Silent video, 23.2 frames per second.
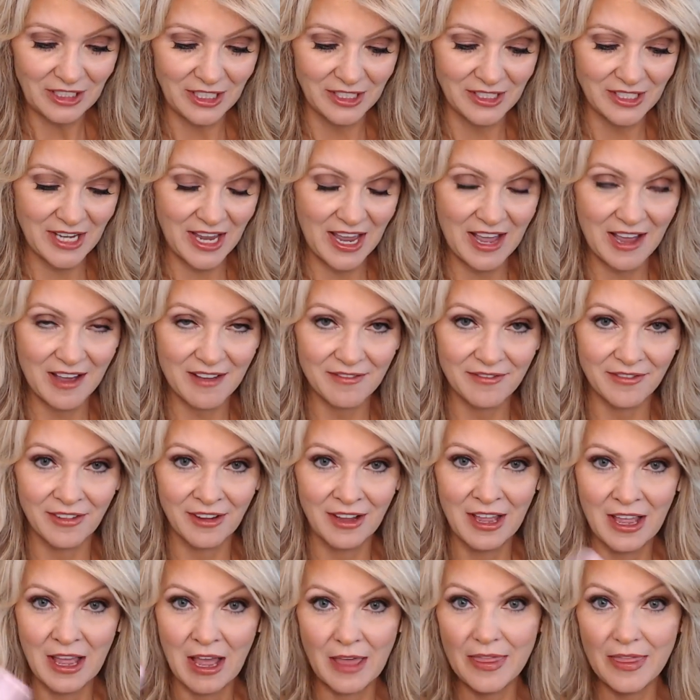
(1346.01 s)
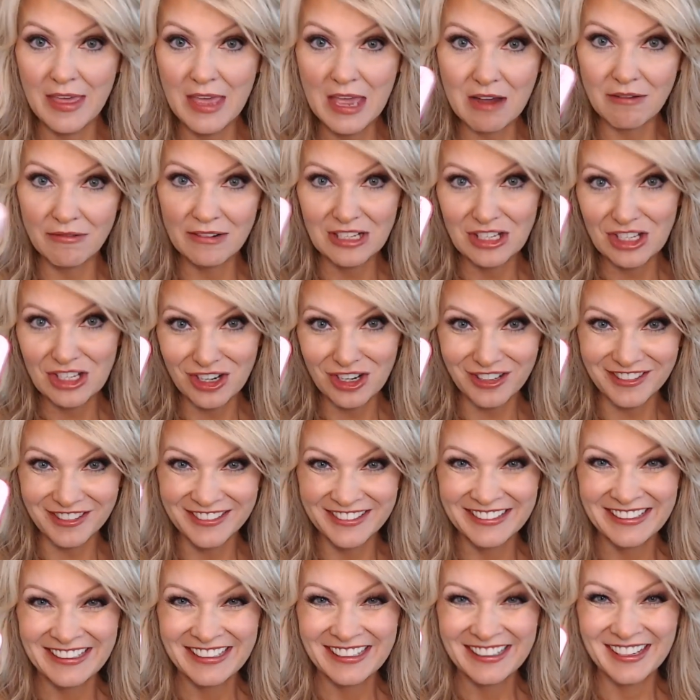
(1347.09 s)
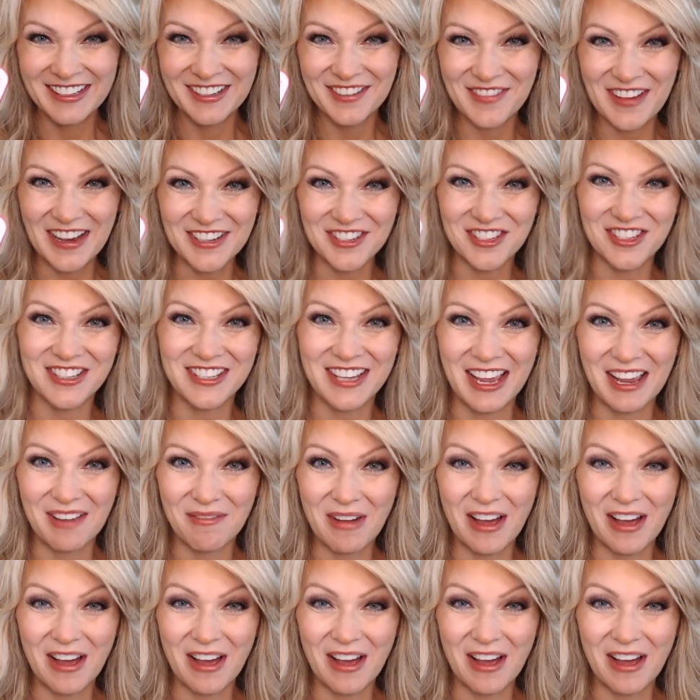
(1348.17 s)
to have the original fashion tape.